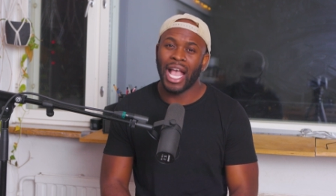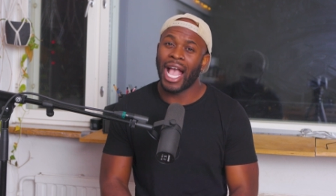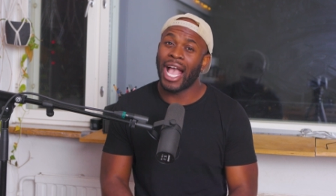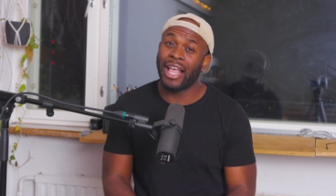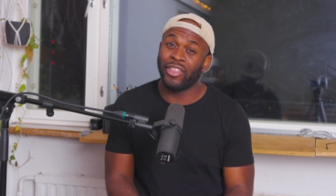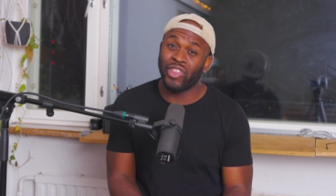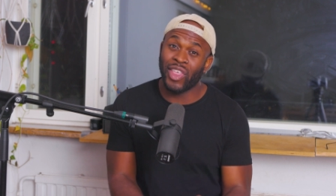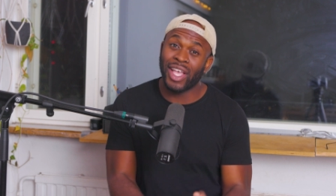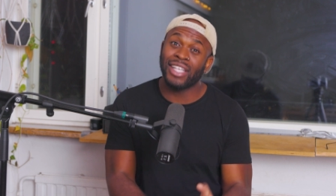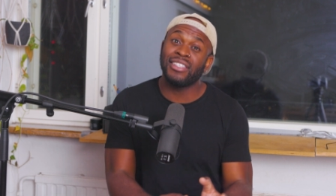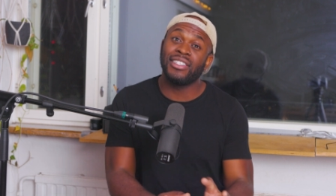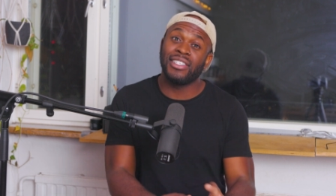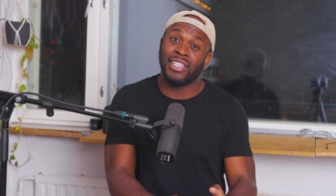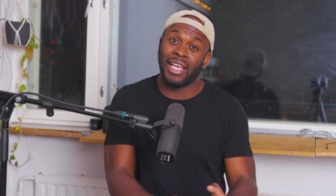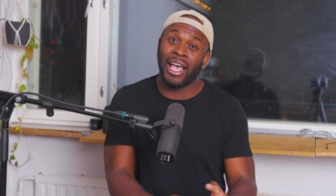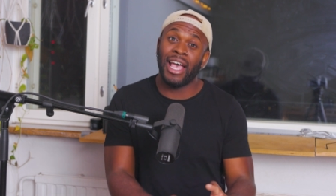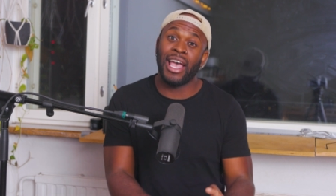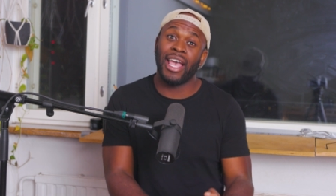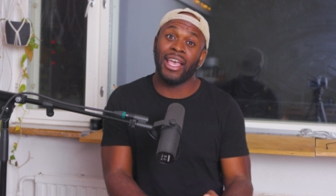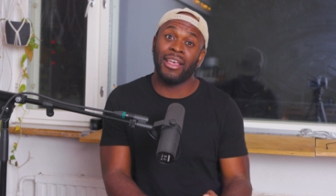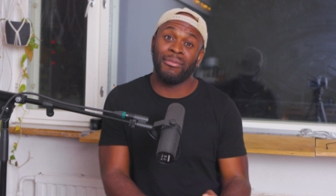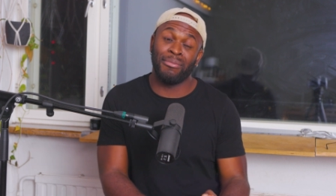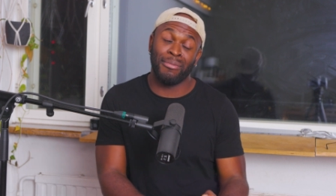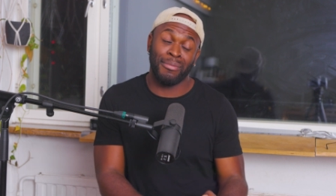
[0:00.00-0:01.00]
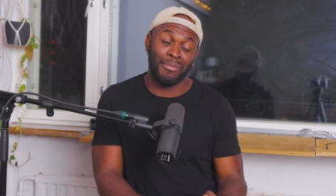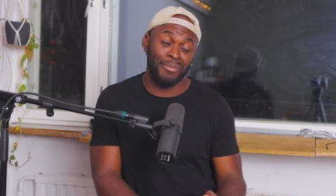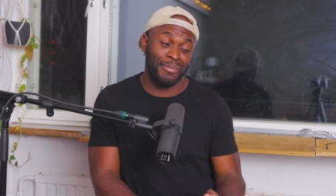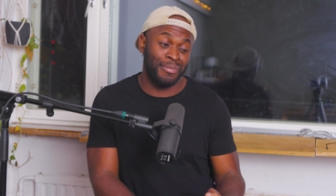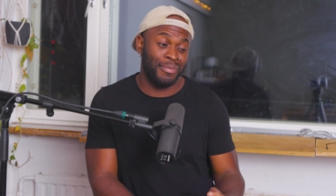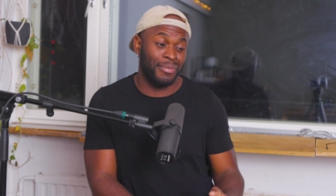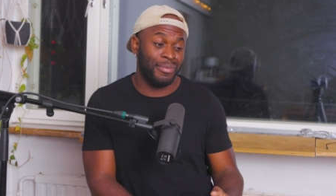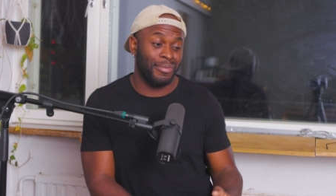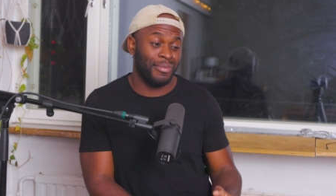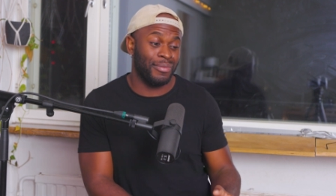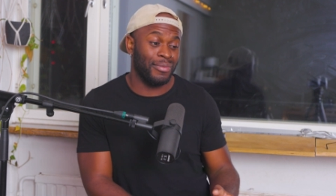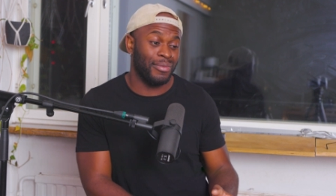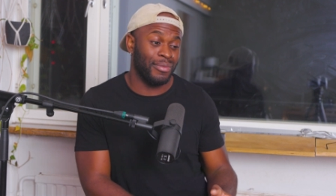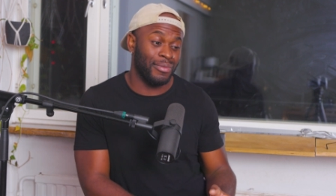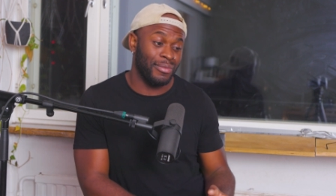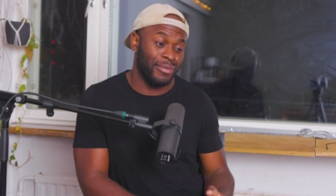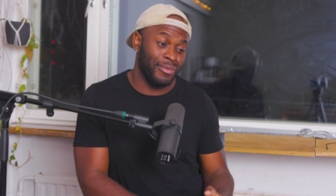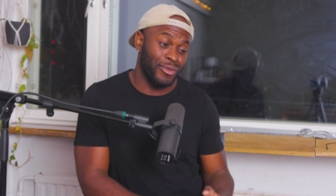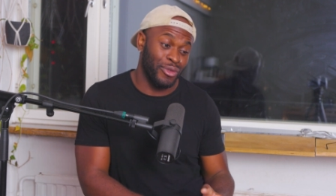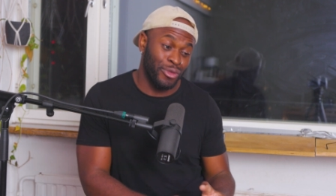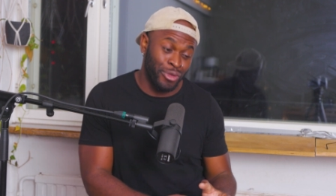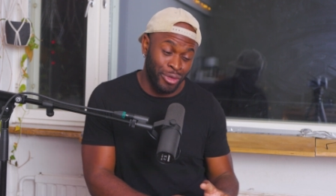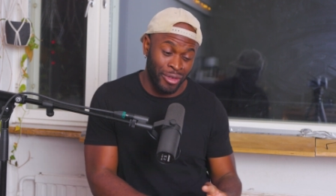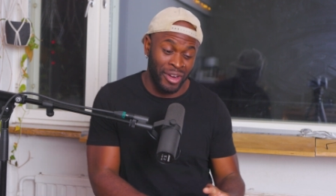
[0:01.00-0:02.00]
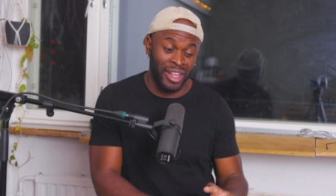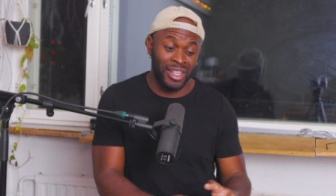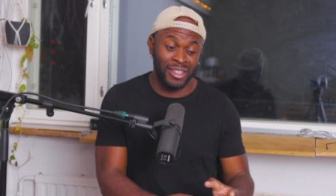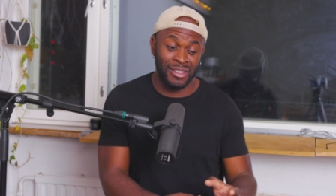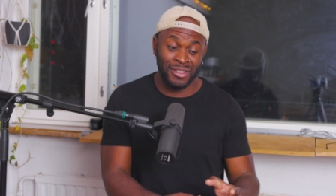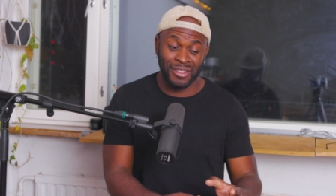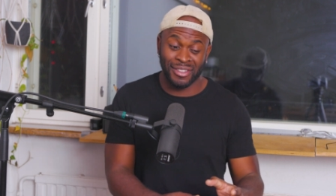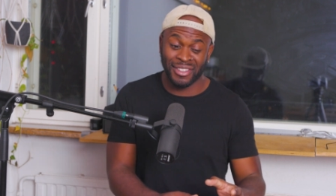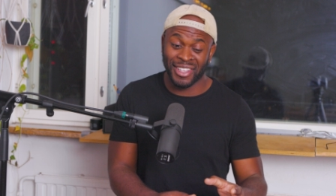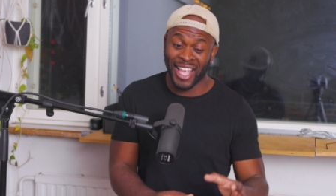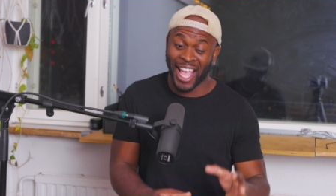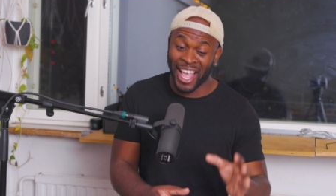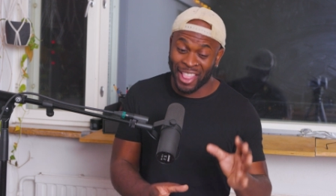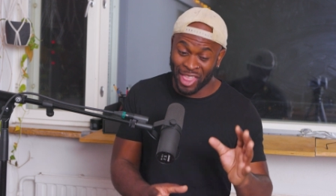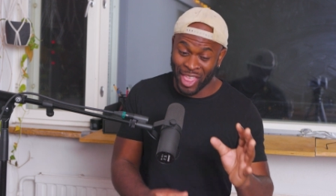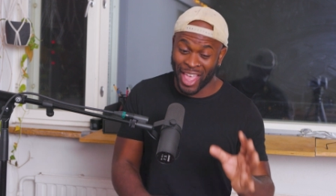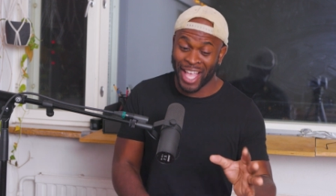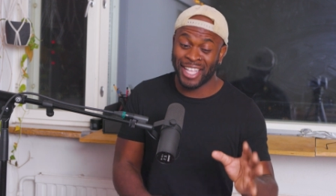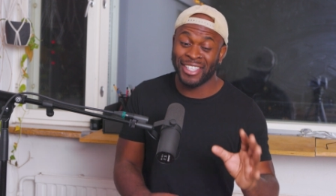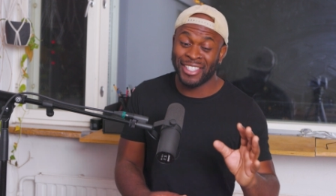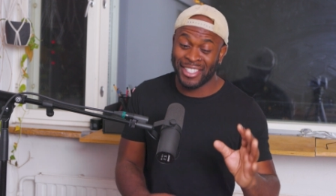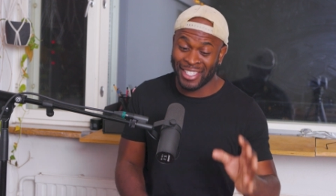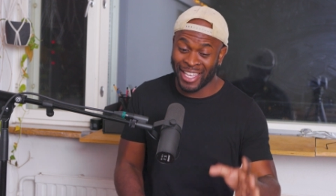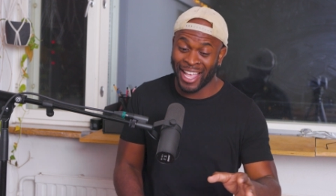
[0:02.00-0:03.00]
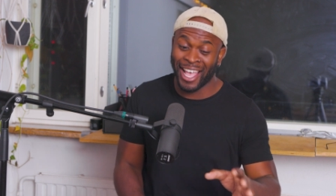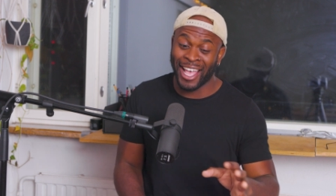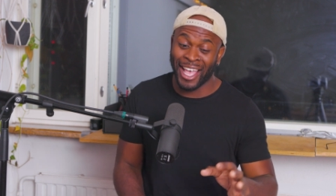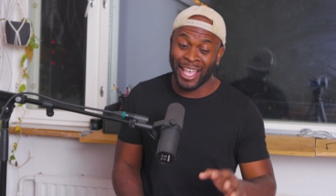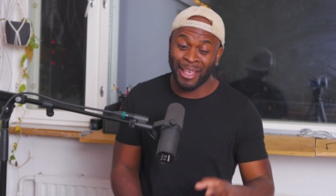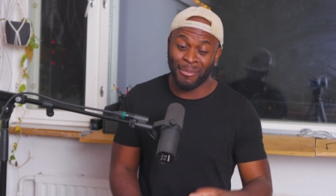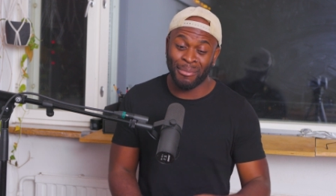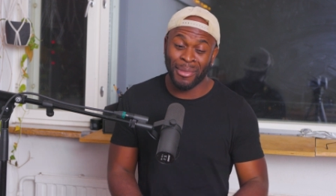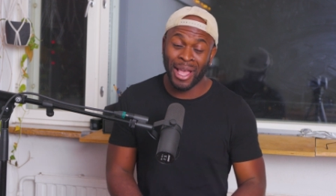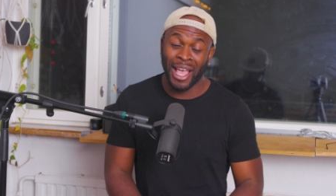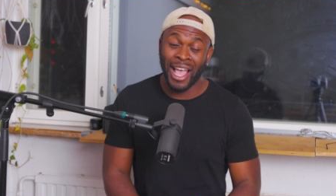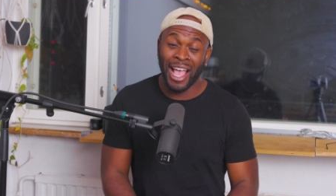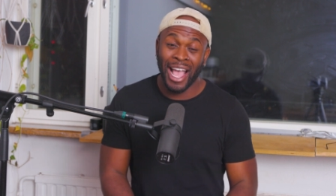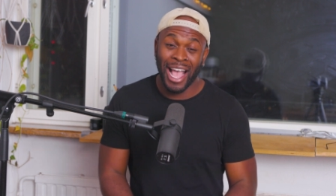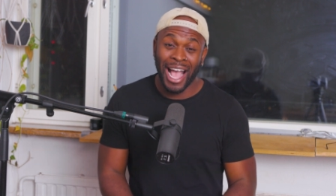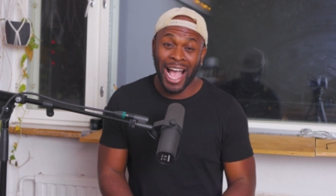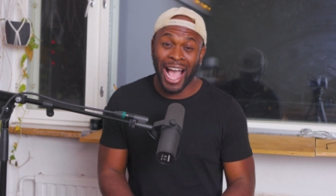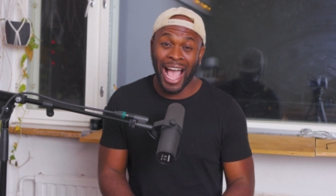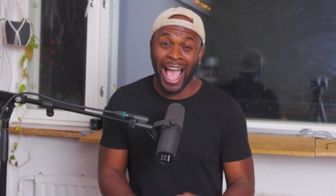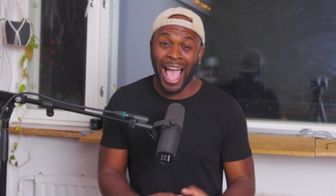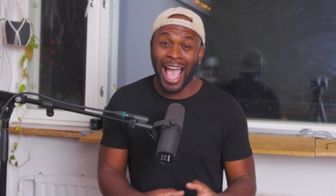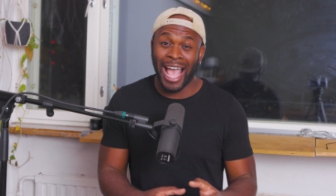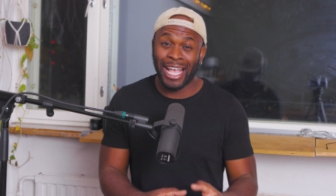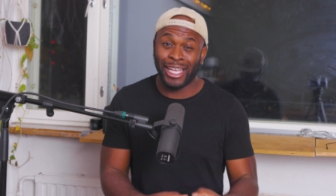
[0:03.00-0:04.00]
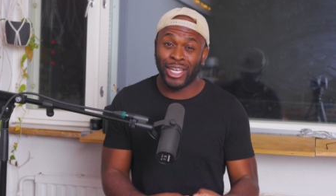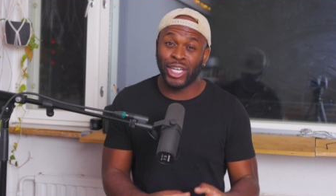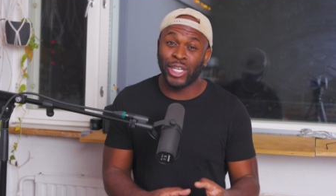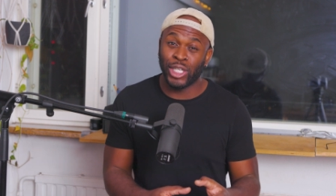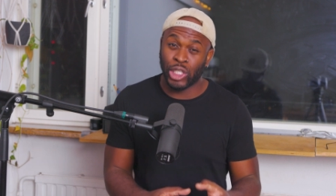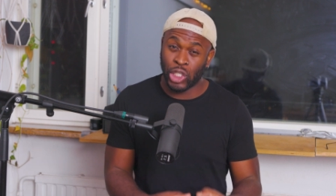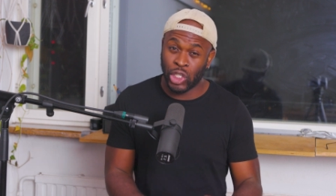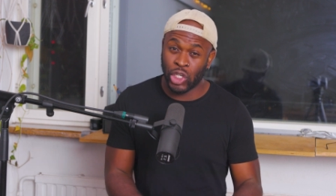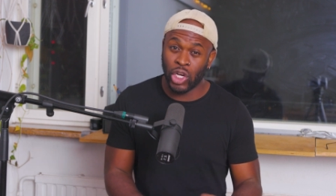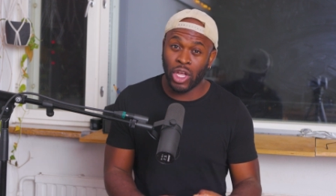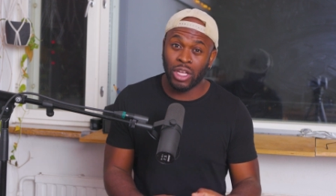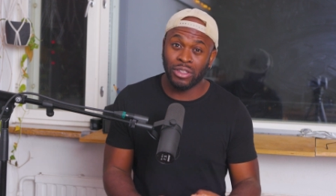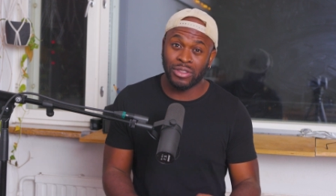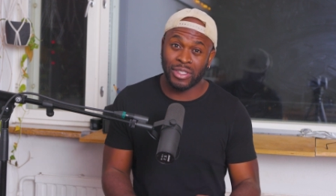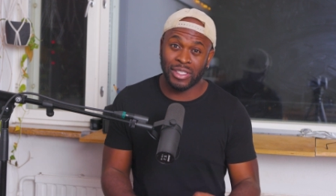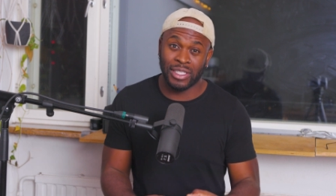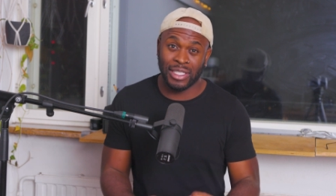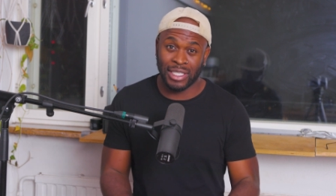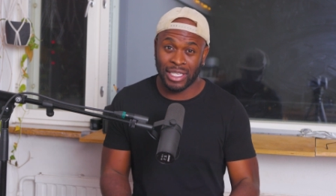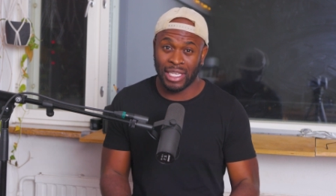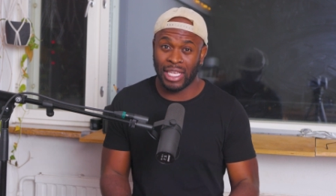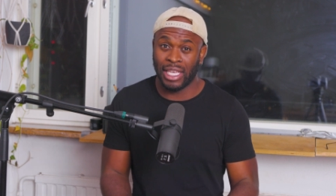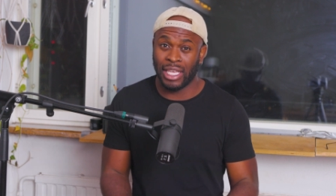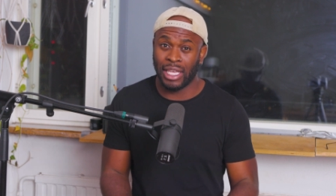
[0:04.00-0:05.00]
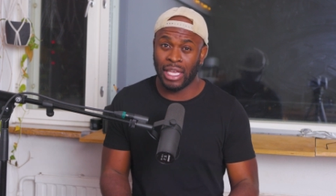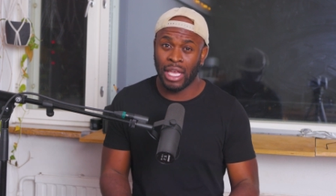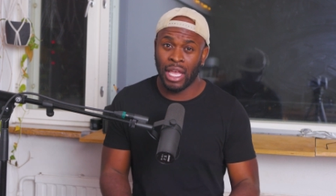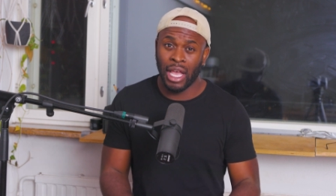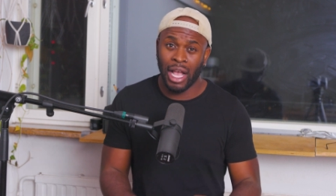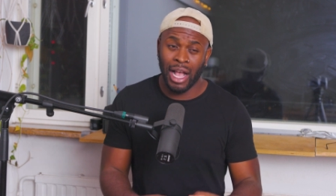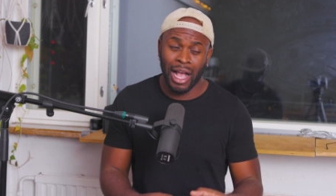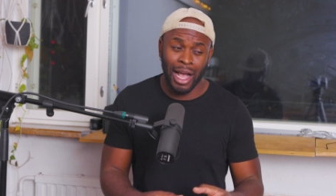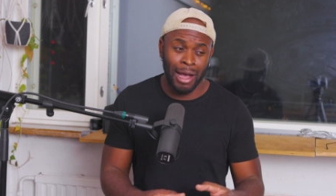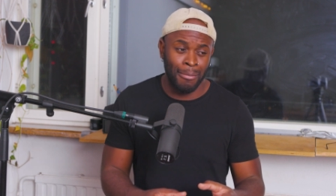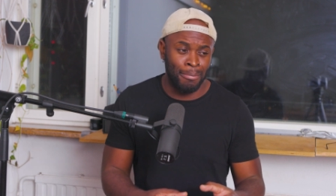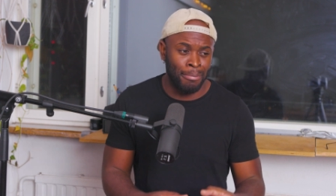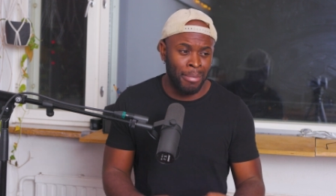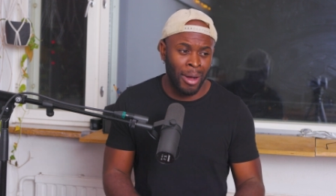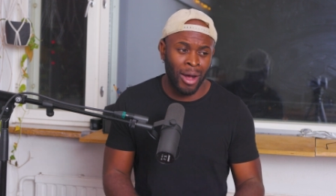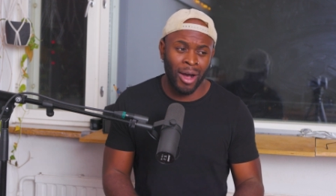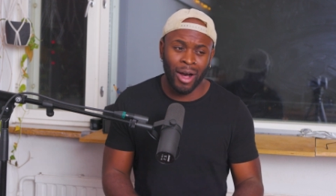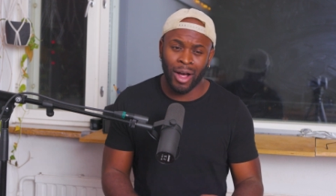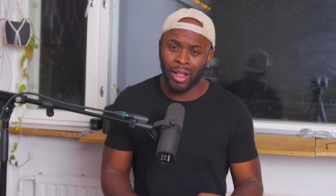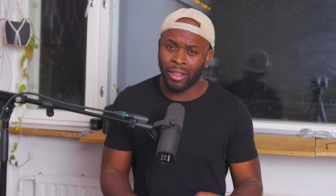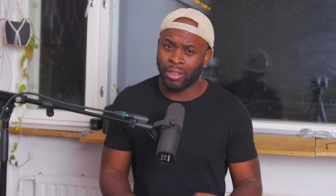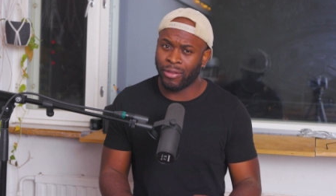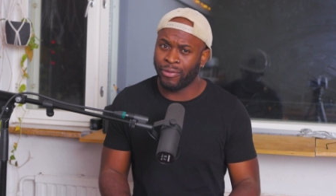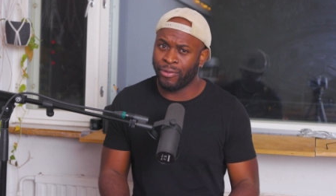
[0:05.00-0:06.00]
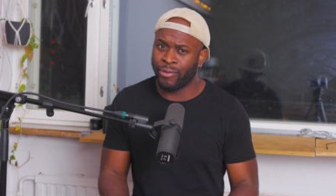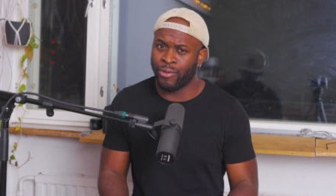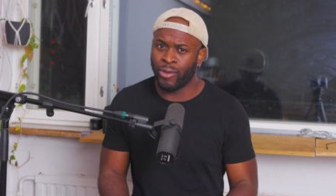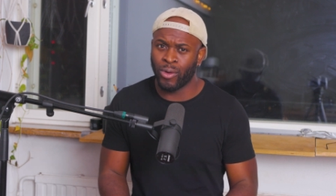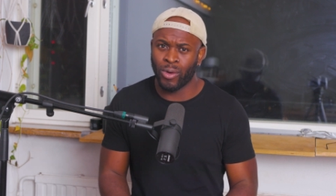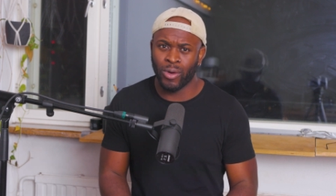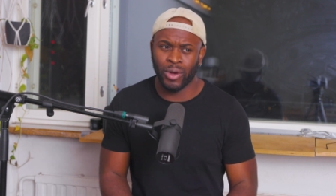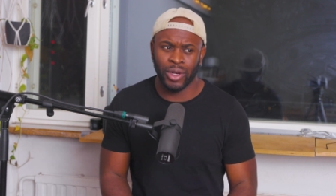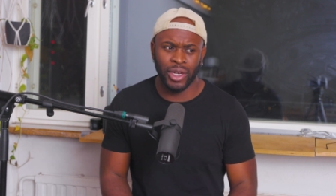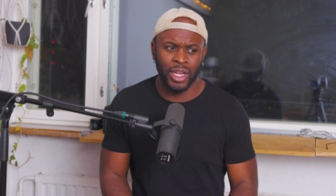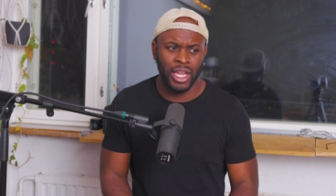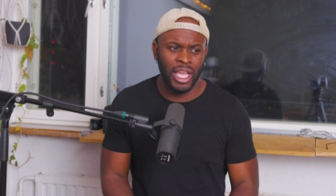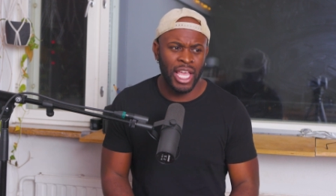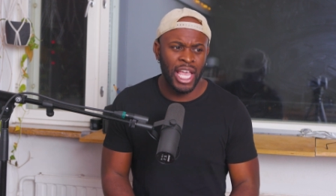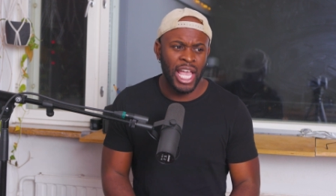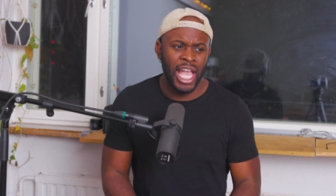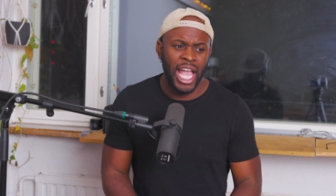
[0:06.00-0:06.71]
At that time, friends, at that time, I could not see a path forward.